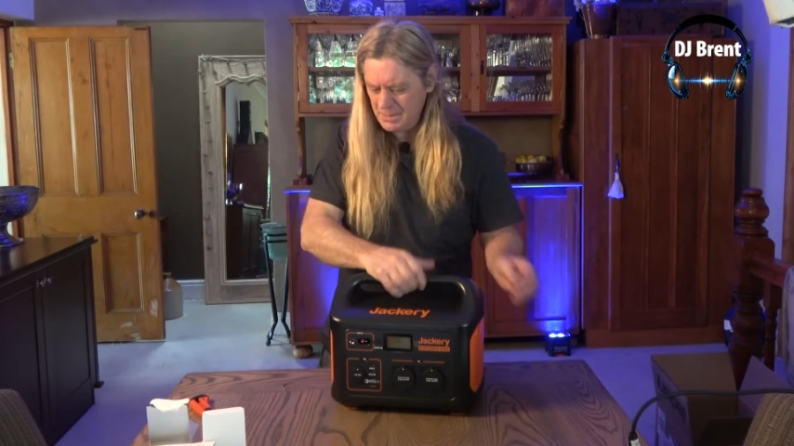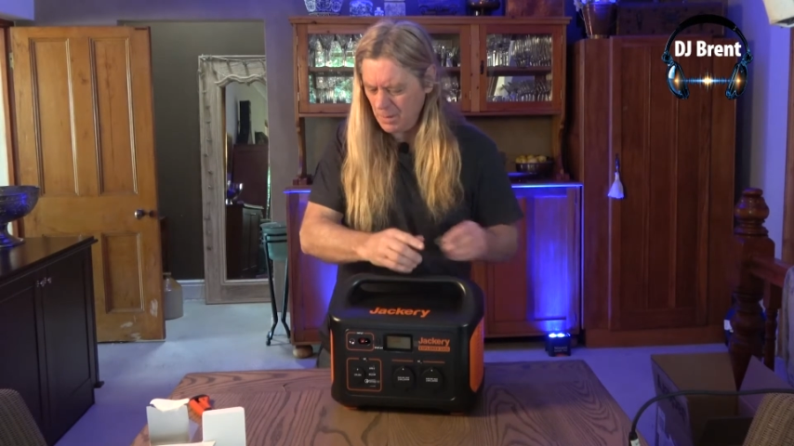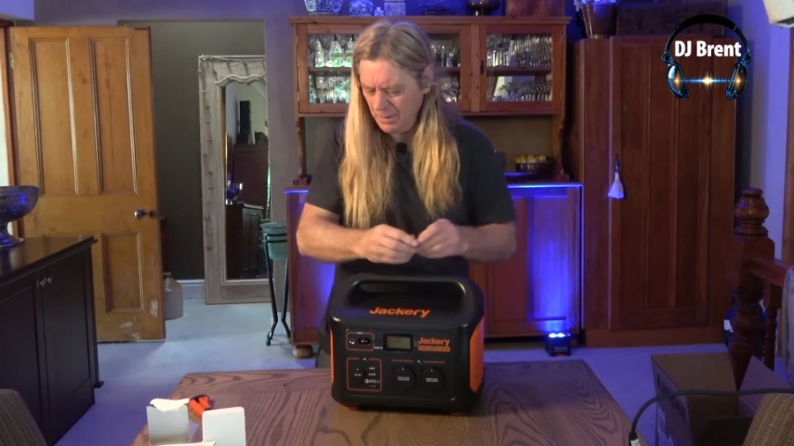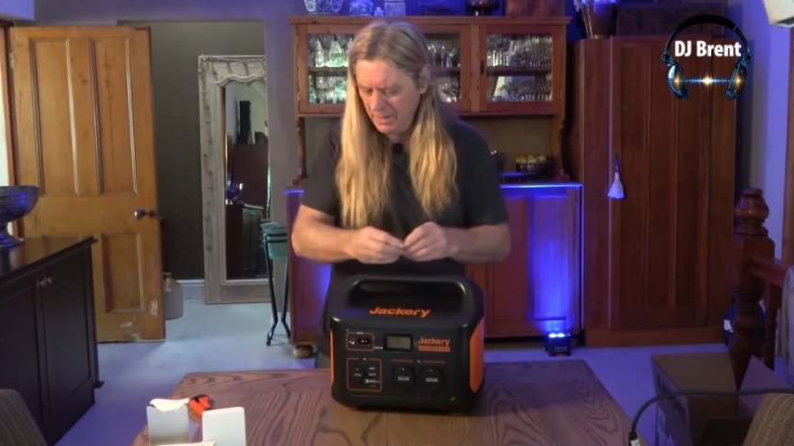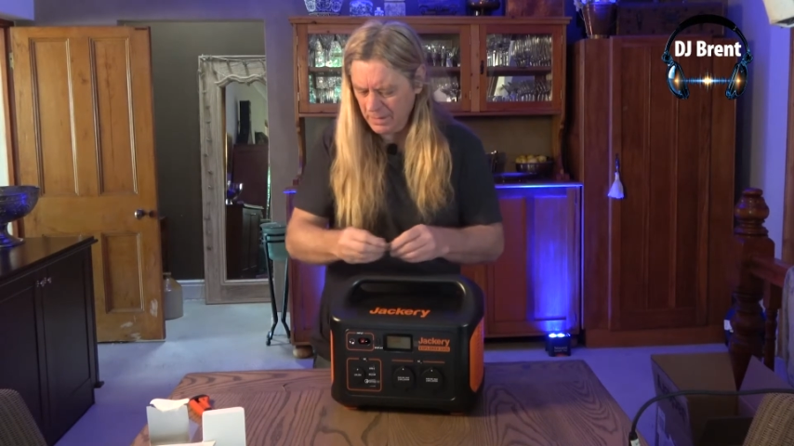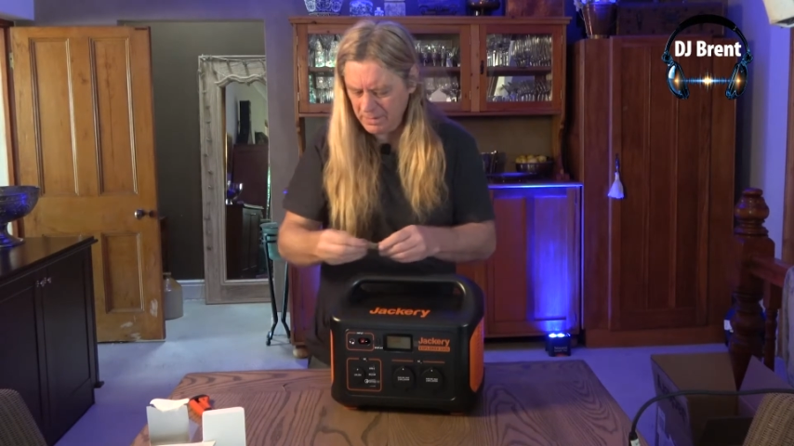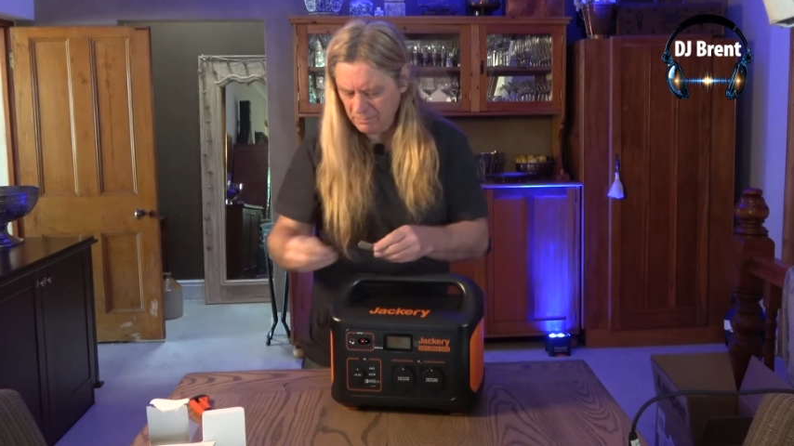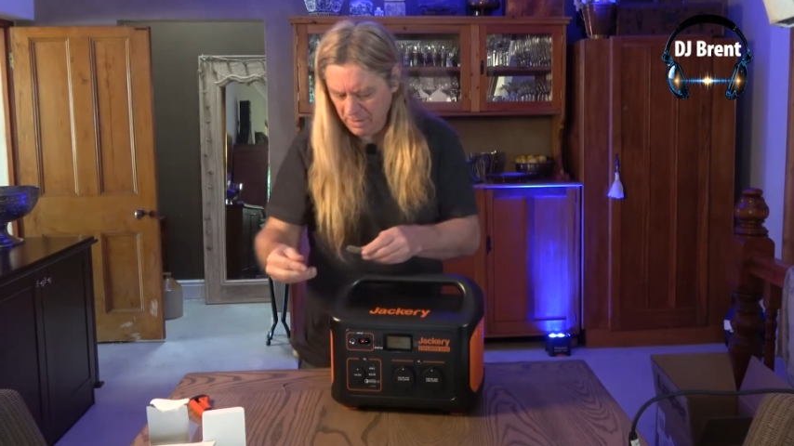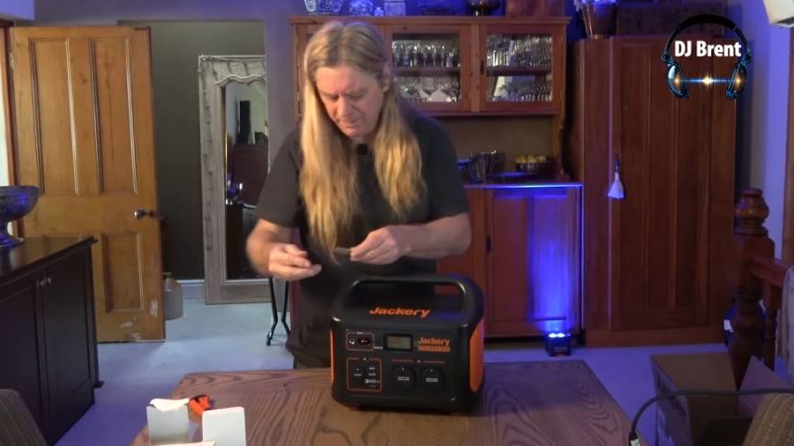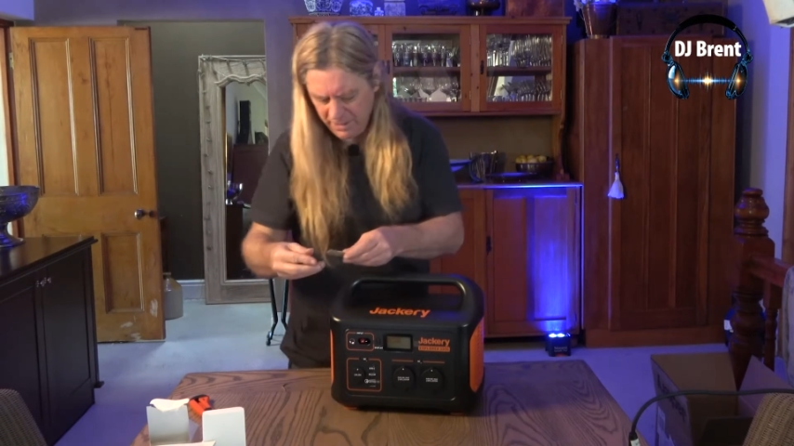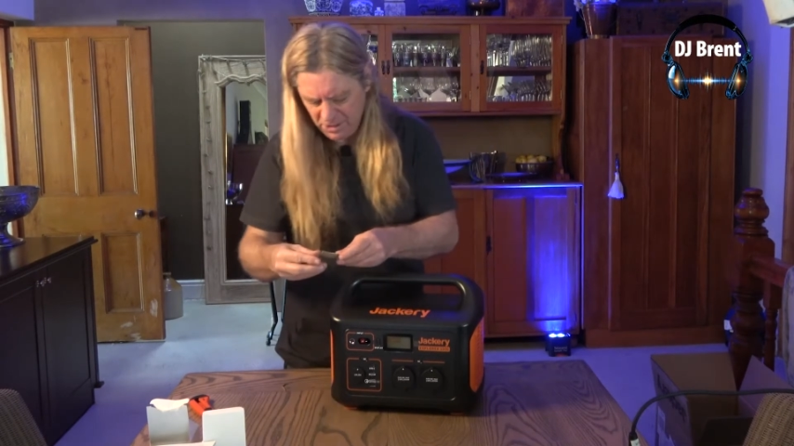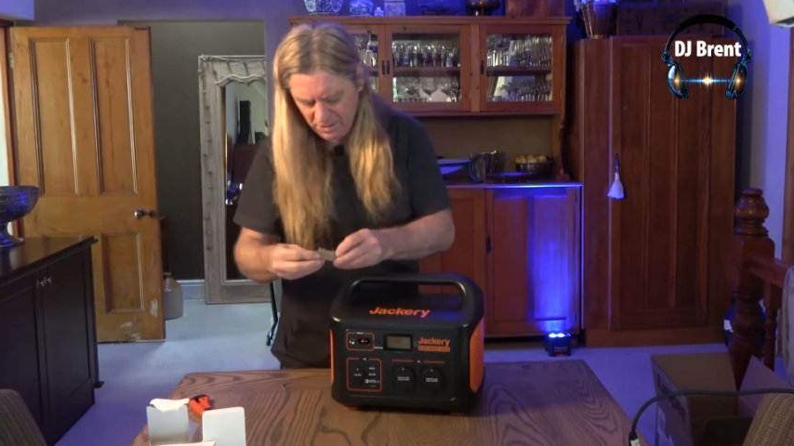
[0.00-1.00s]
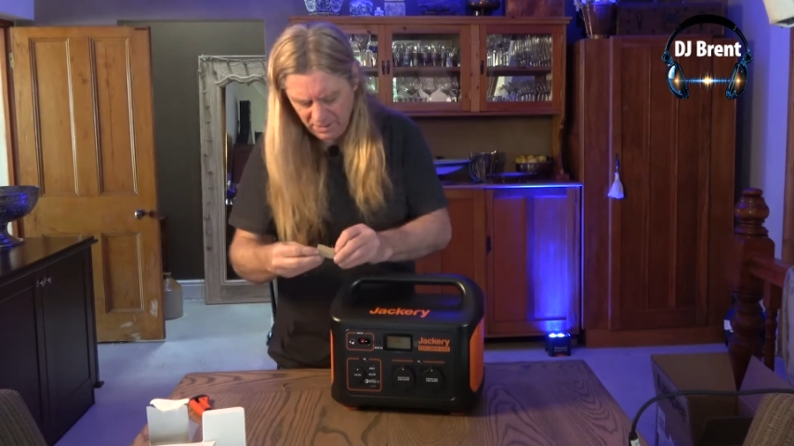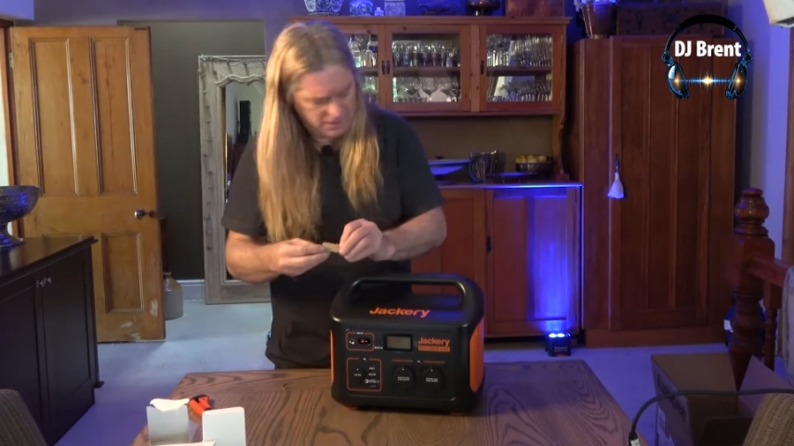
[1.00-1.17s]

probably, I would imagine.